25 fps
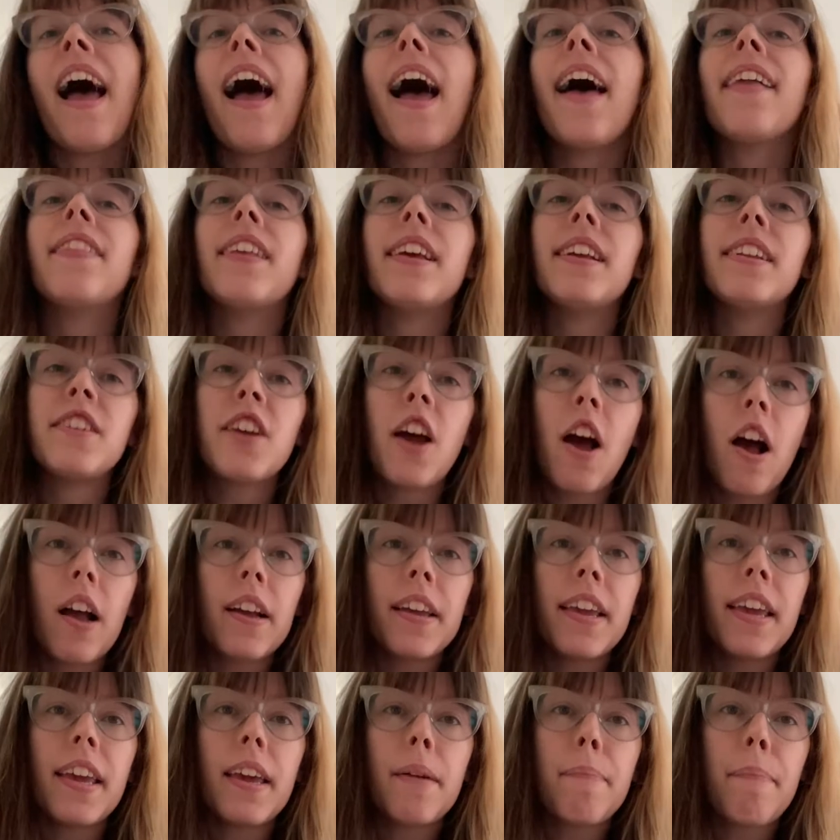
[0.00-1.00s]
and then
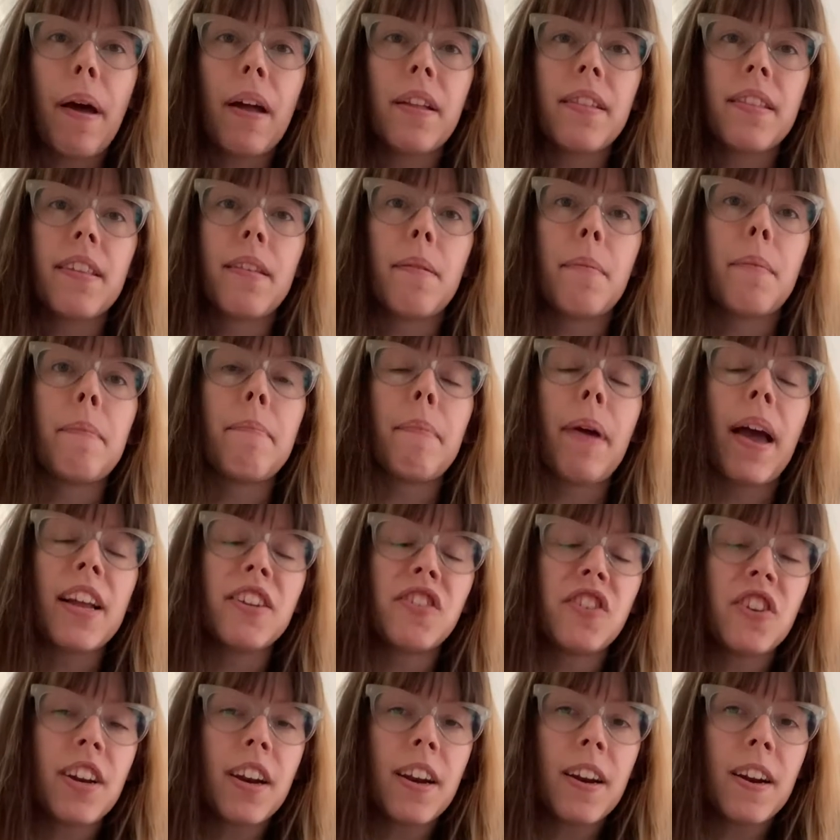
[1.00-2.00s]
talking about some
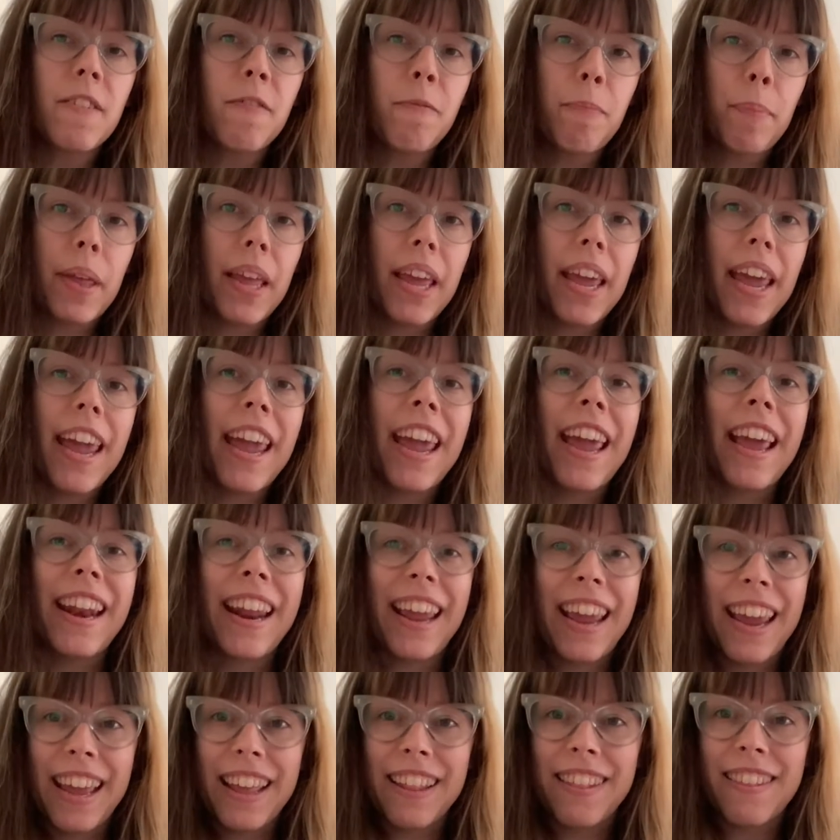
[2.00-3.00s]
imaginative play and
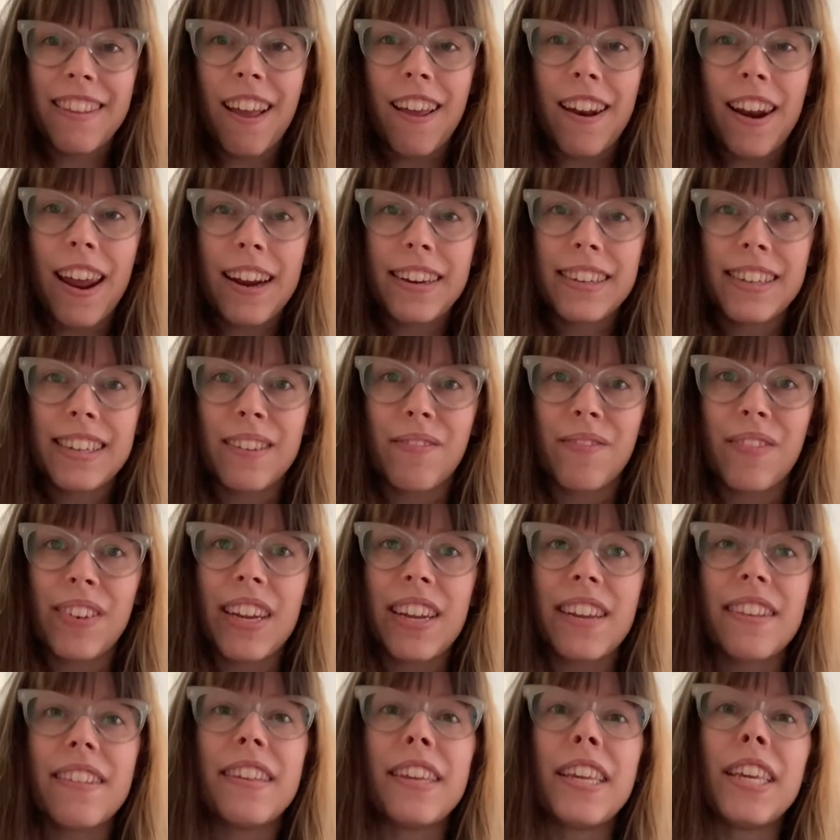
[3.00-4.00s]
hands-on
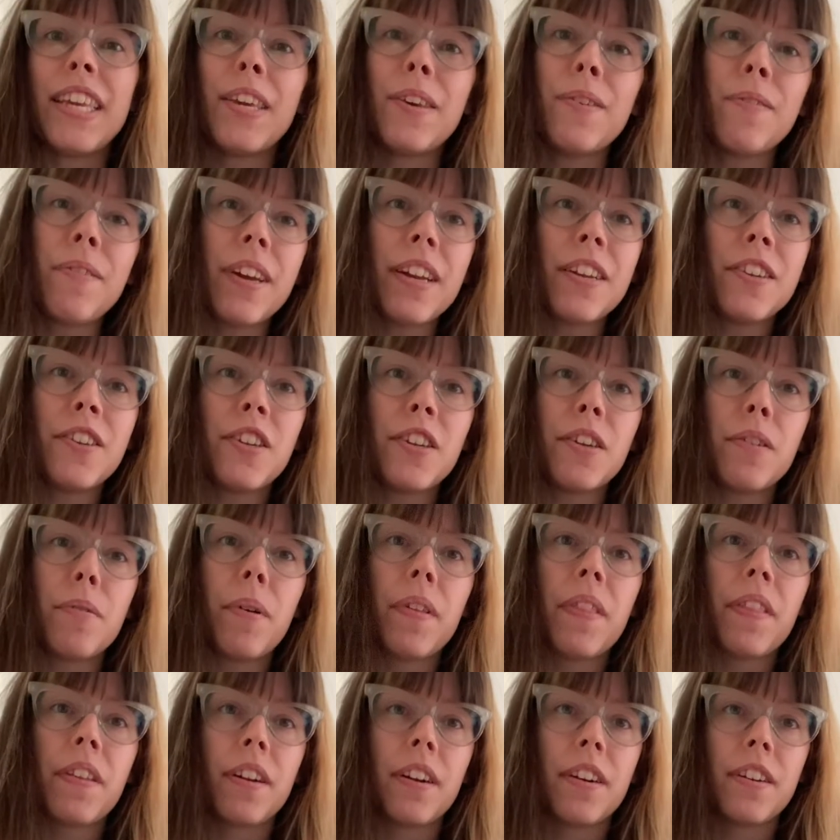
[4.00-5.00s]
activities you can do
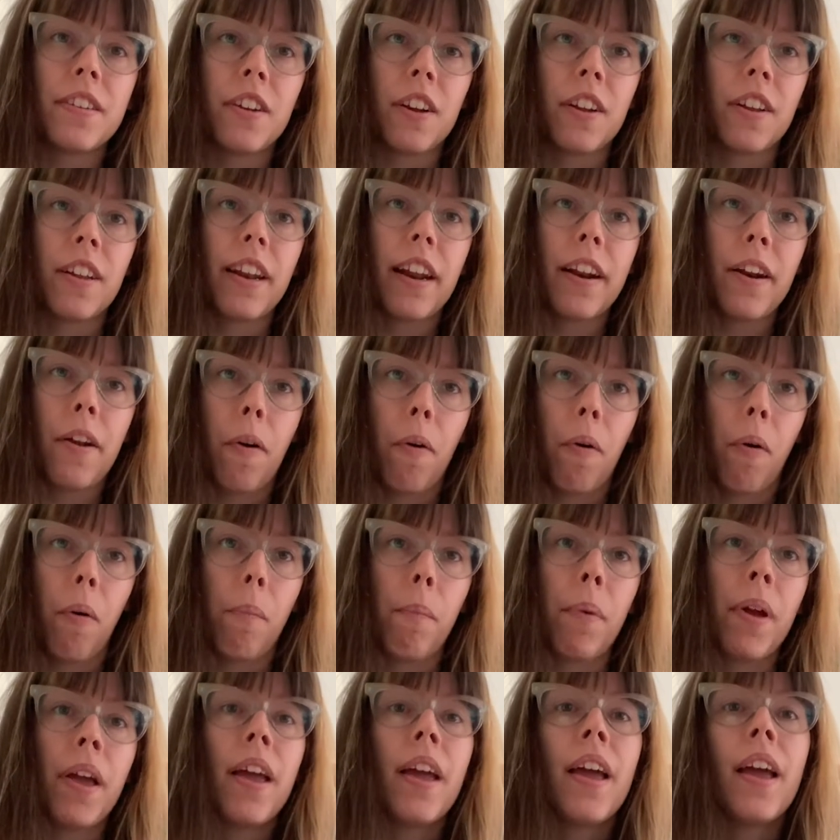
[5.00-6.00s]
with an adult at home